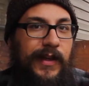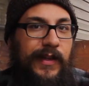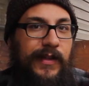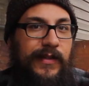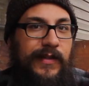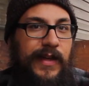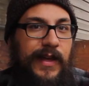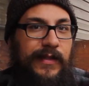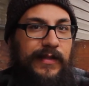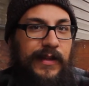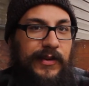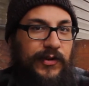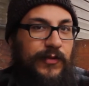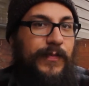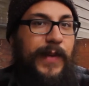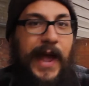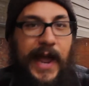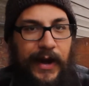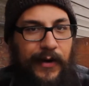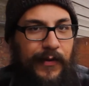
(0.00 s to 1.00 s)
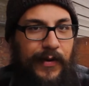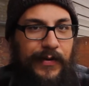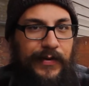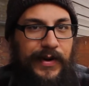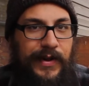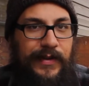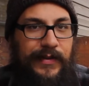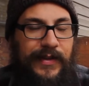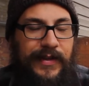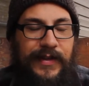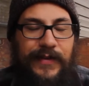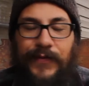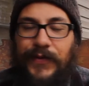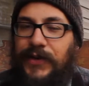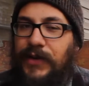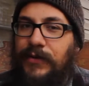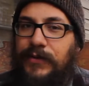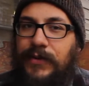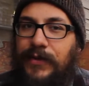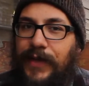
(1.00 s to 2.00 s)
that your background is. Because if you
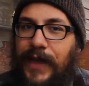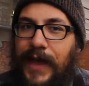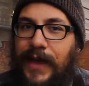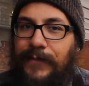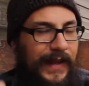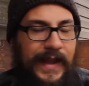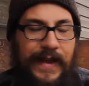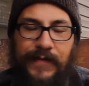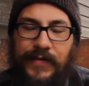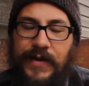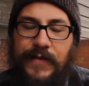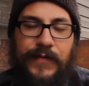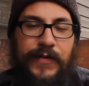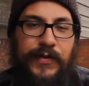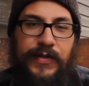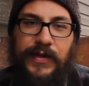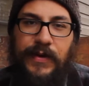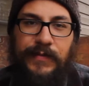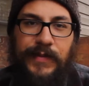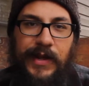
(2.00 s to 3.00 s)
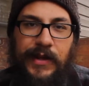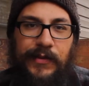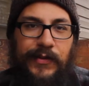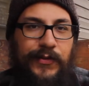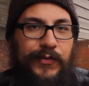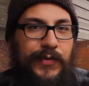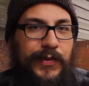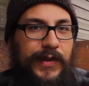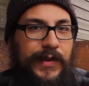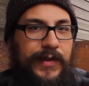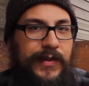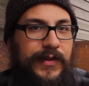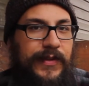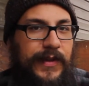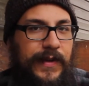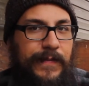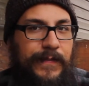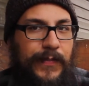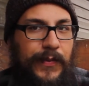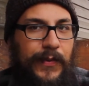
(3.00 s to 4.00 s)
don't do that, even if your thumbnail is really
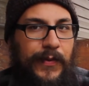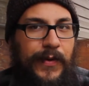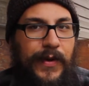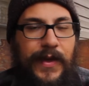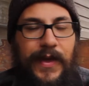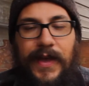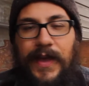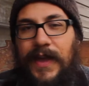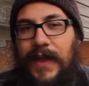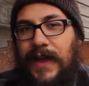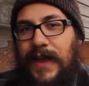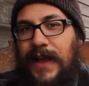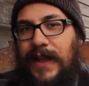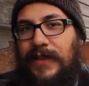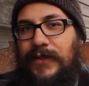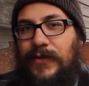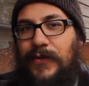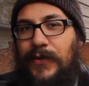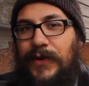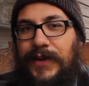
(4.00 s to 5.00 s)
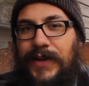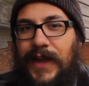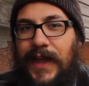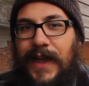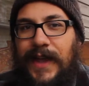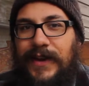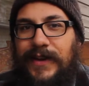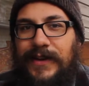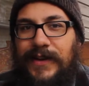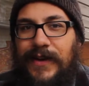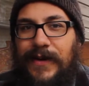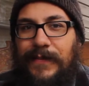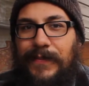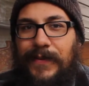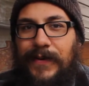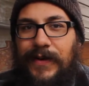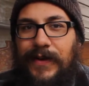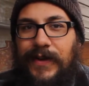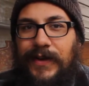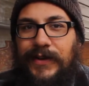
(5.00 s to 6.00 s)
simple, it's going to end up
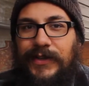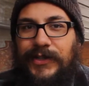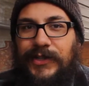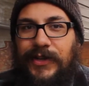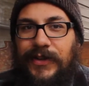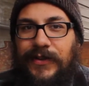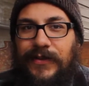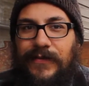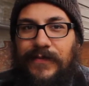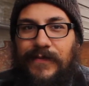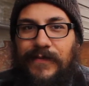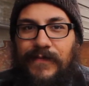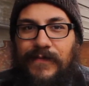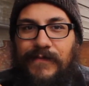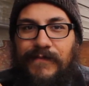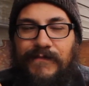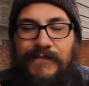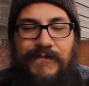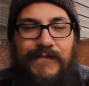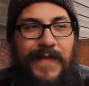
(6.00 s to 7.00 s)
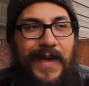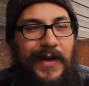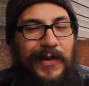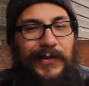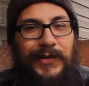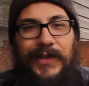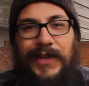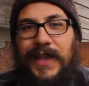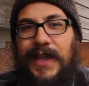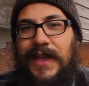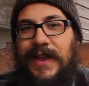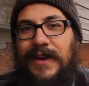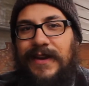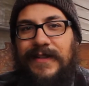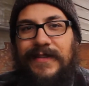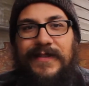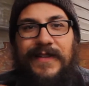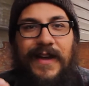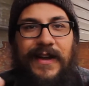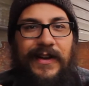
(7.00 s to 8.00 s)
just melding in and
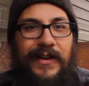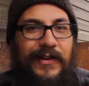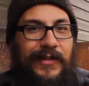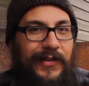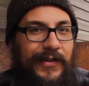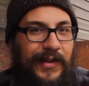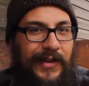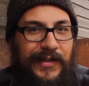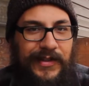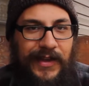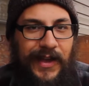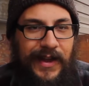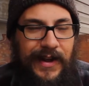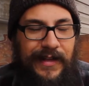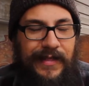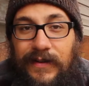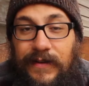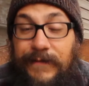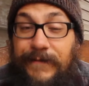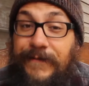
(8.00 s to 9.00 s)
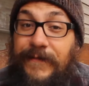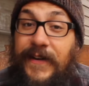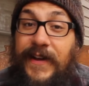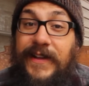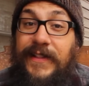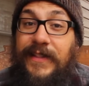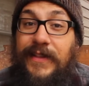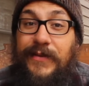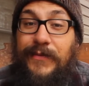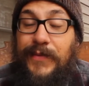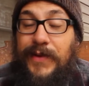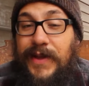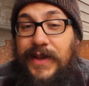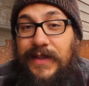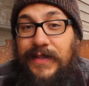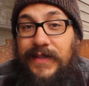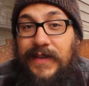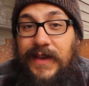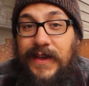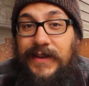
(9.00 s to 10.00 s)
it's not going to look exciting. And finally, we
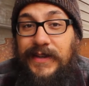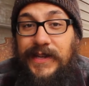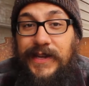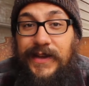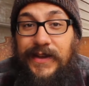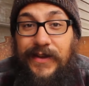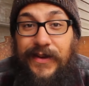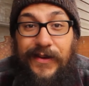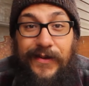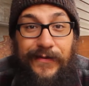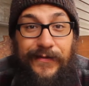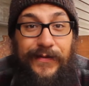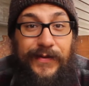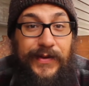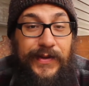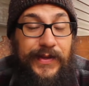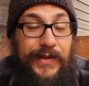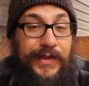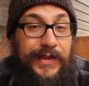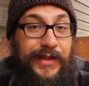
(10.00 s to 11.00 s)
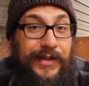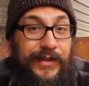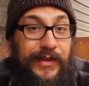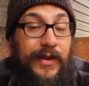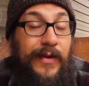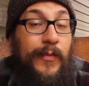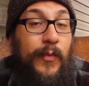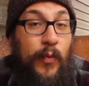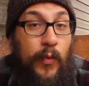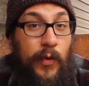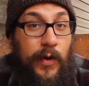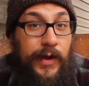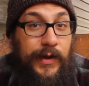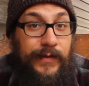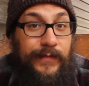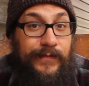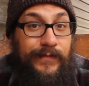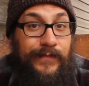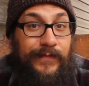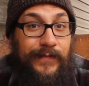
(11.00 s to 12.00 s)
get the idea of someone.
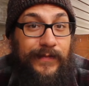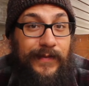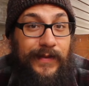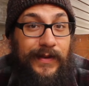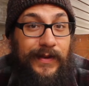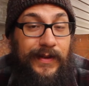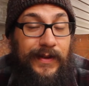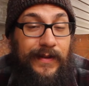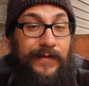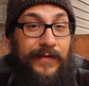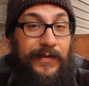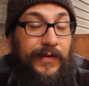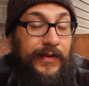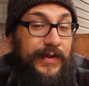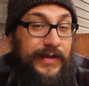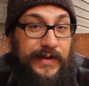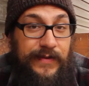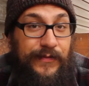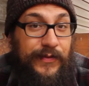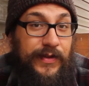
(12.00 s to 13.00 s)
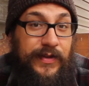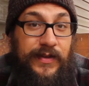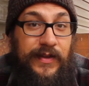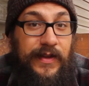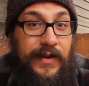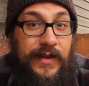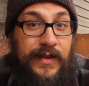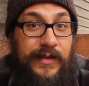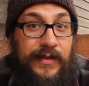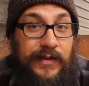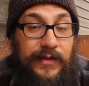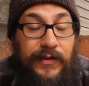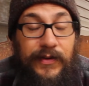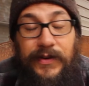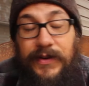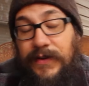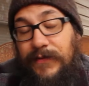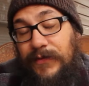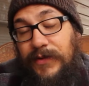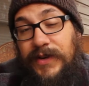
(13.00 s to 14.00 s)
If you look at different studies, you look
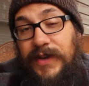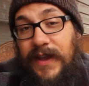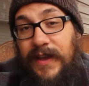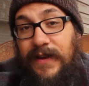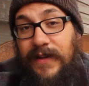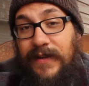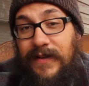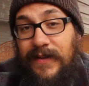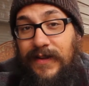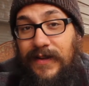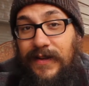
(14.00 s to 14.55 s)
at different data,